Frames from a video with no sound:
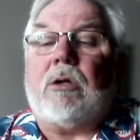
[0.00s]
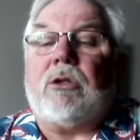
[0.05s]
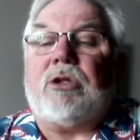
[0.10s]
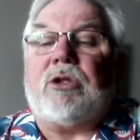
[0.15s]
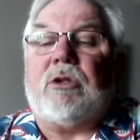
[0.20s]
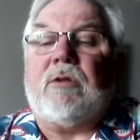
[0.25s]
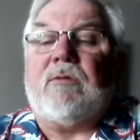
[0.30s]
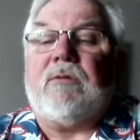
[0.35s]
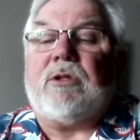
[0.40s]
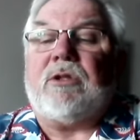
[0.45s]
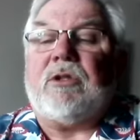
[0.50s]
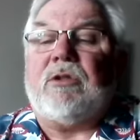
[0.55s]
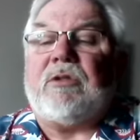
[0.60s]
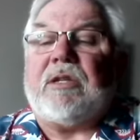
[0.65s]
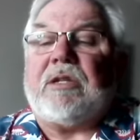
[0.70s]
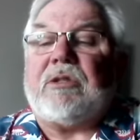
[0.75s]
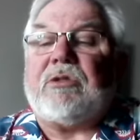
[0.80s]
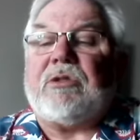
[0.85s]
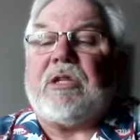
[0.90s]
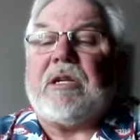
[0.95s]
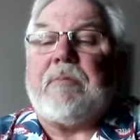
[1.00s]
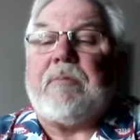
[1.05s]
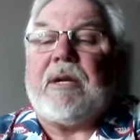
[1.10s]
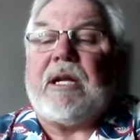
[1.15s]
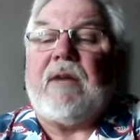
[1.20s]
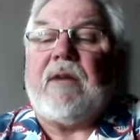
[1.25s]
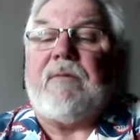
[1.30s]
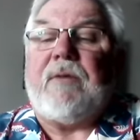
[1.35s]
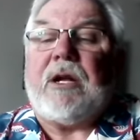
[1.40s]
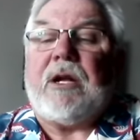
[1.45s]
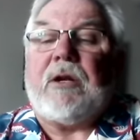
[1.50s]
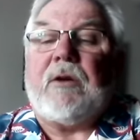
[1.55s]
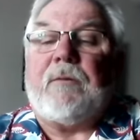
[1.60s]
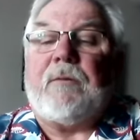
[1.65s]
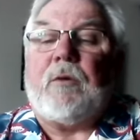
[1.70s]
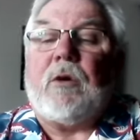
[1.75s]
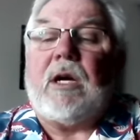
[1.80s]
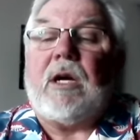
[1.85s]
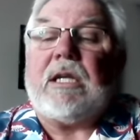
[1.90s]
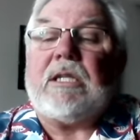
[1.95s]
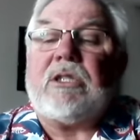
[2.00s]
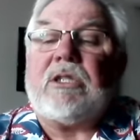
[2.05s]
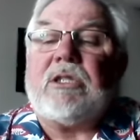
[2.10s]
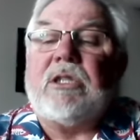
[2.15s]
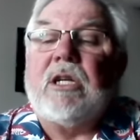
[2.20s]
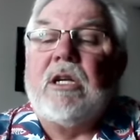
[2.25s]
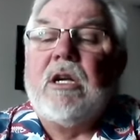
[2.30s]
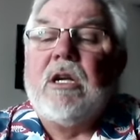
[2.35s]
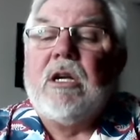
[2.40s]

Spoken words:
service who's interested in being a vendor for us.